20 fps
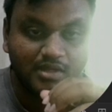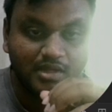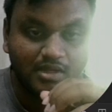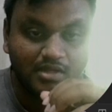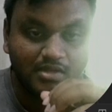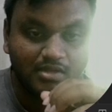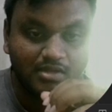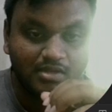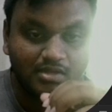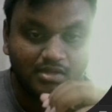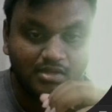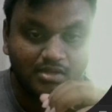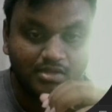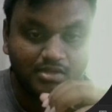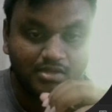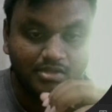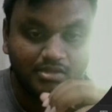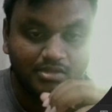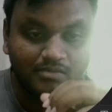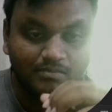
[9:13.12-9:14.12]

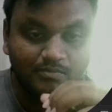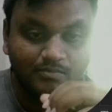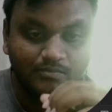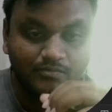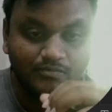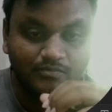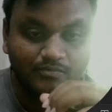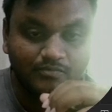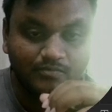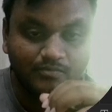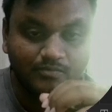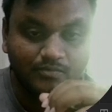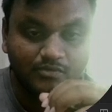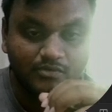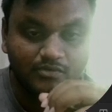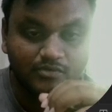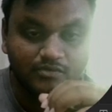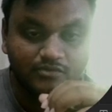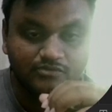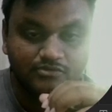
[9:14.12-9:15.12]
cannot
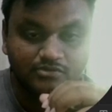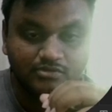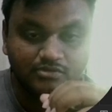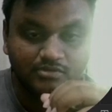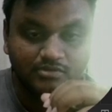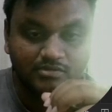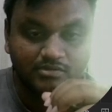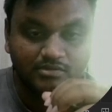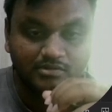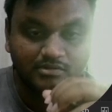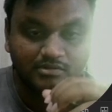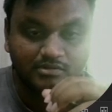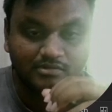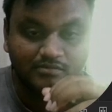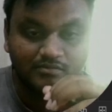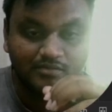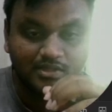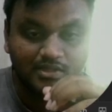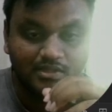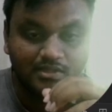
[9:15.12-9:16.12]
post.
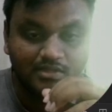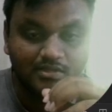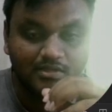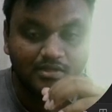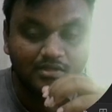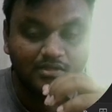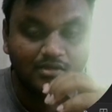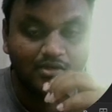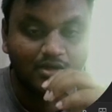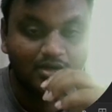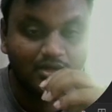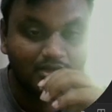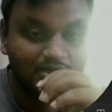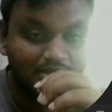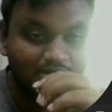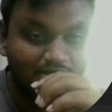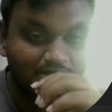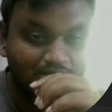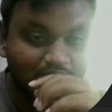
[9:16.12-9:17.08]
Means why we got